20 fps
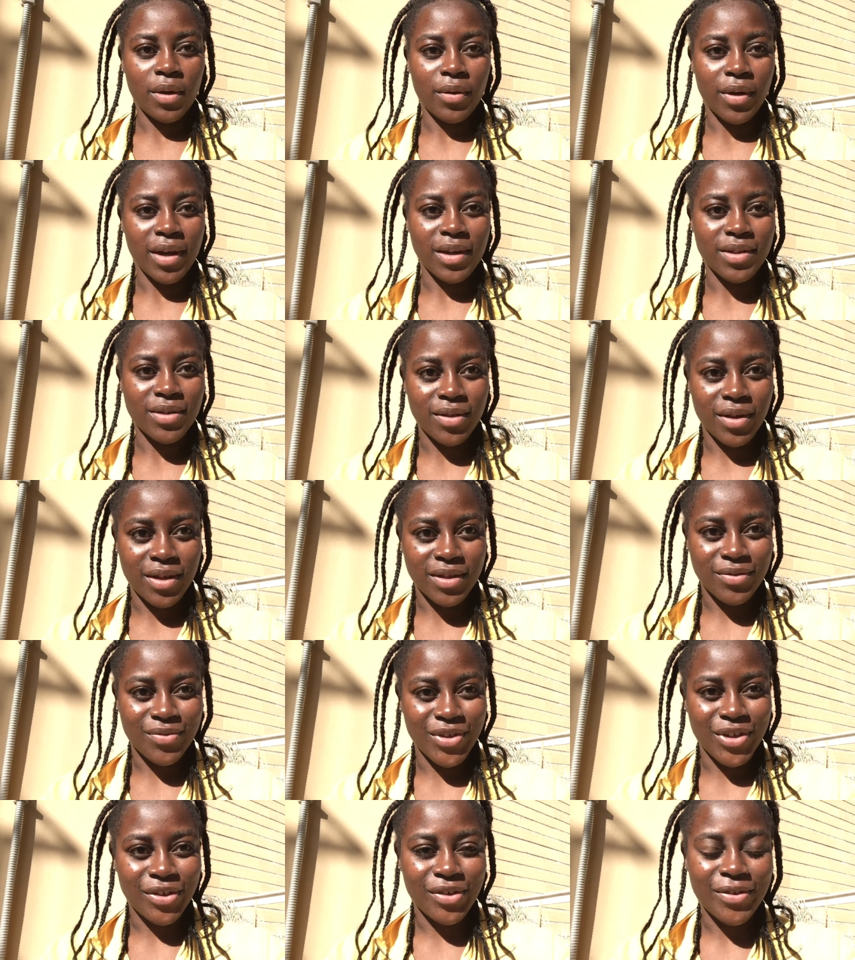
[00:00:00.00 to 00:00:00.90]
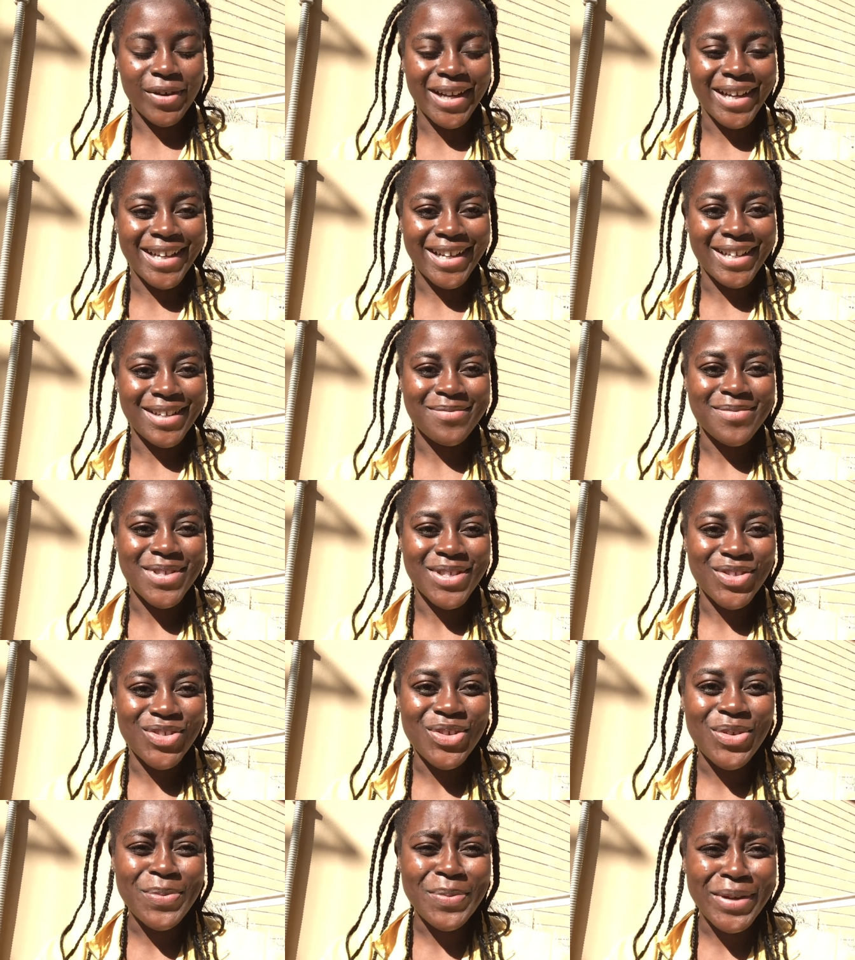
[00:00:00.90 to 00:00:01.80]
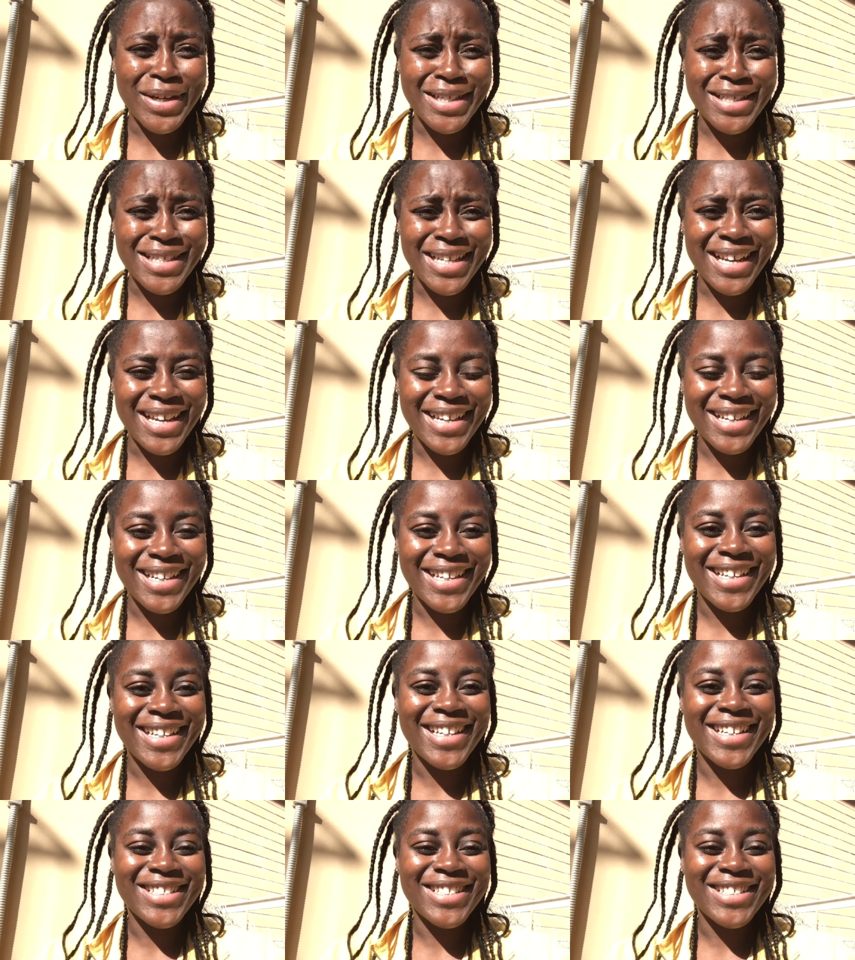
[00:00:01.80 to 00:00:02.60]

Okay, so guys, real quick, I'm super excited.